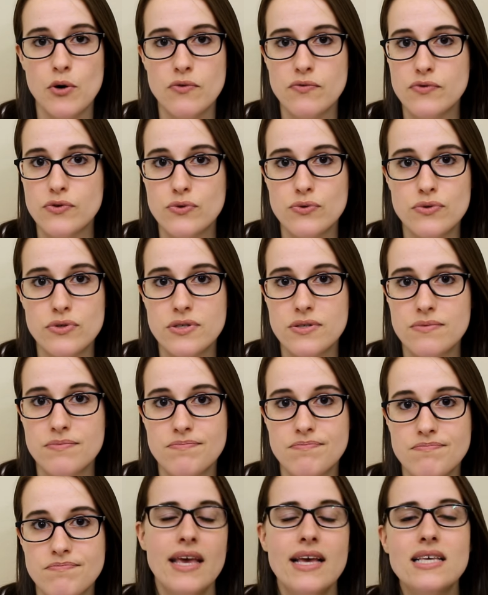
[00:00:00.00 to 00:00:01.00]
whole foods.
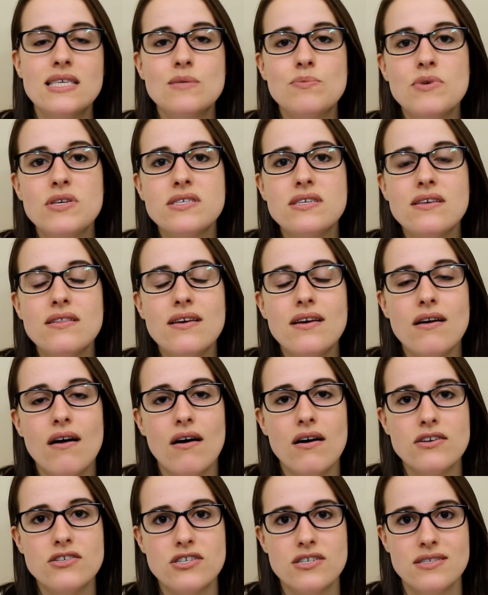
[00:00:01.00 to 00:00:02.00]
He explicitly
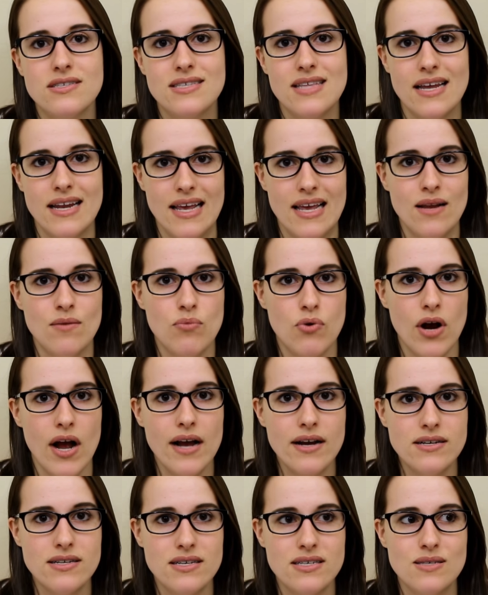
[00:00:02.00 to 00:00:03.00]
cautions that in
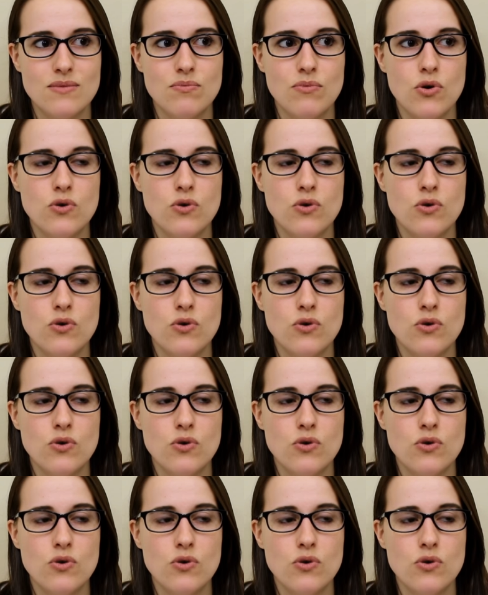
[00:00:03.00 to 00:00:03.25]
practice,